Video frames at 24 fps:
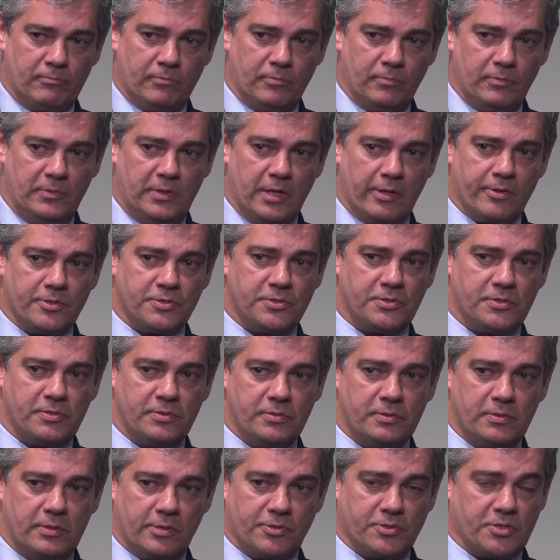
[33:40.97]

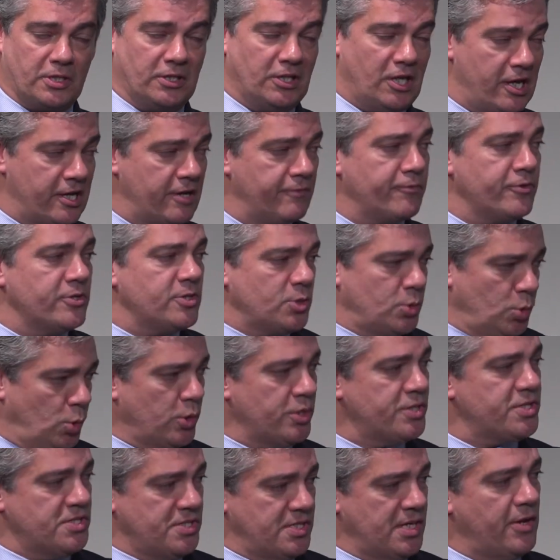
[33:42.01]
there's a lot of
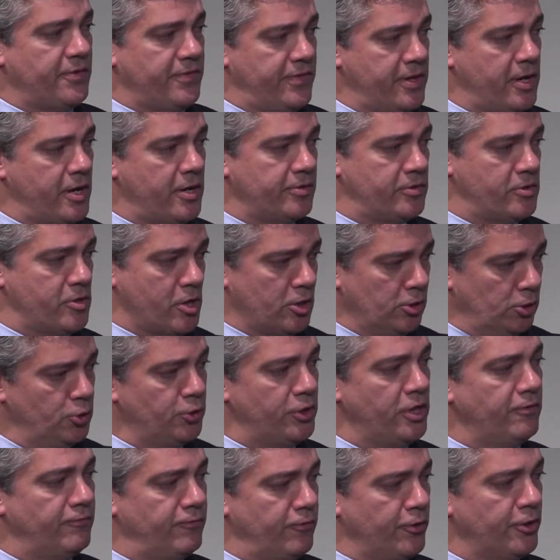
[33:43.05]
resources out there that are
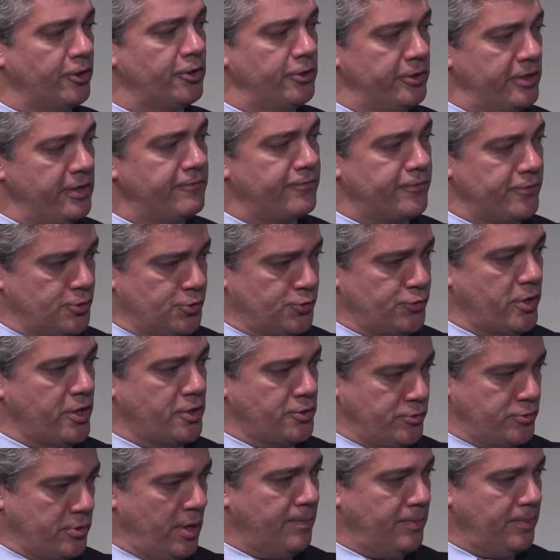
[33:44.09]
looking for good
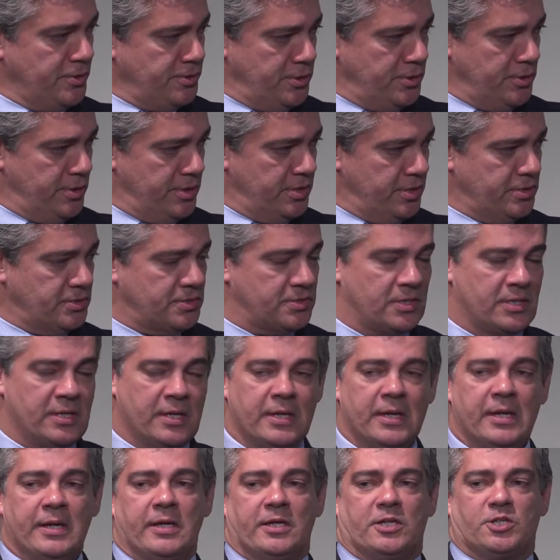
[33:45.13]
infrastructure opportunities,
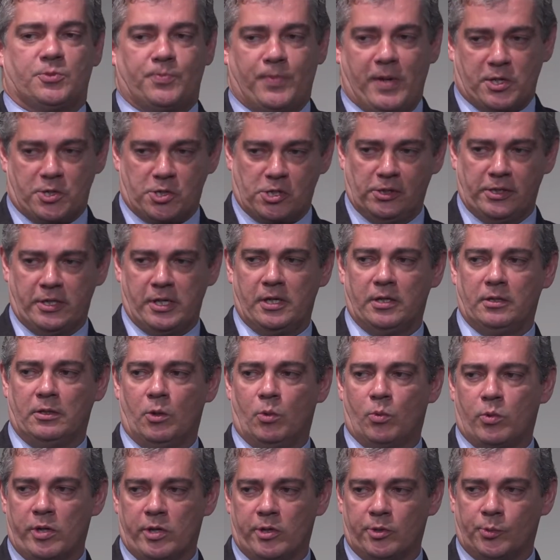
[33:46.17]
especially in a
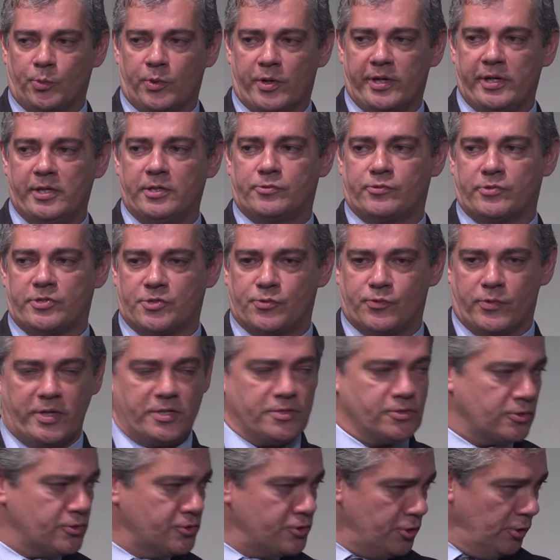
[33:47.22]
world where interest rates
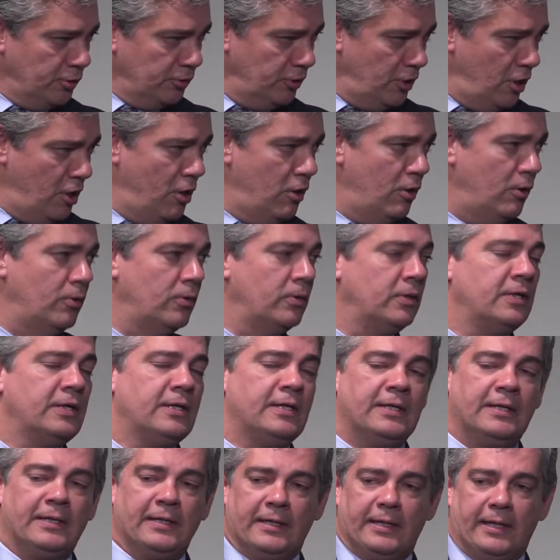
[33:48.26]
are so low,
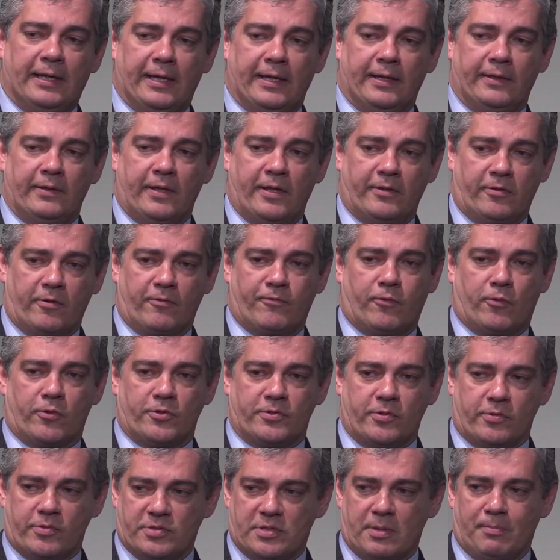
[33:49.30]
and therefore
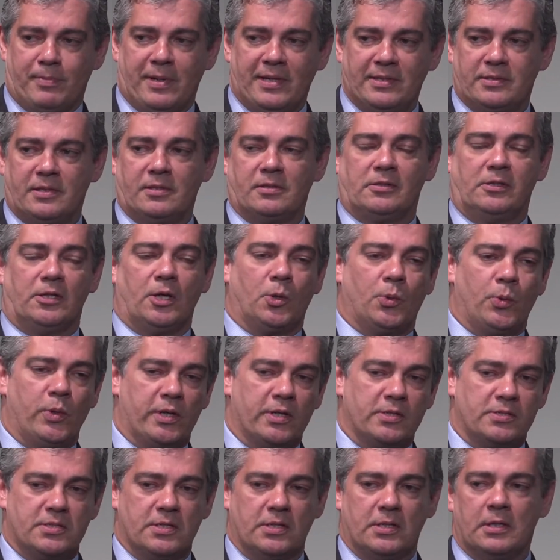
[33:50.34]
there's abundant
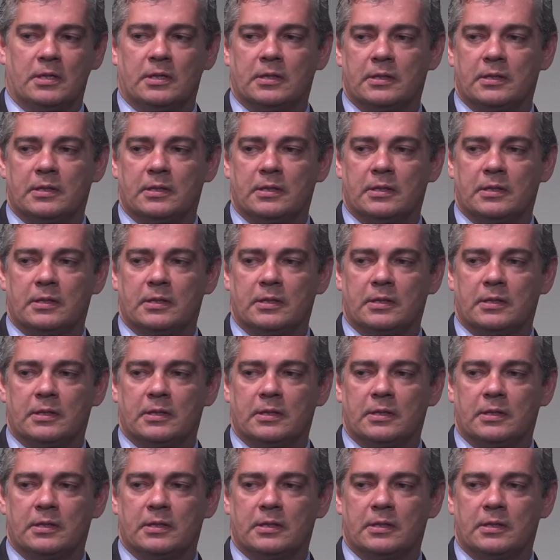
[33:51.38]
liquidity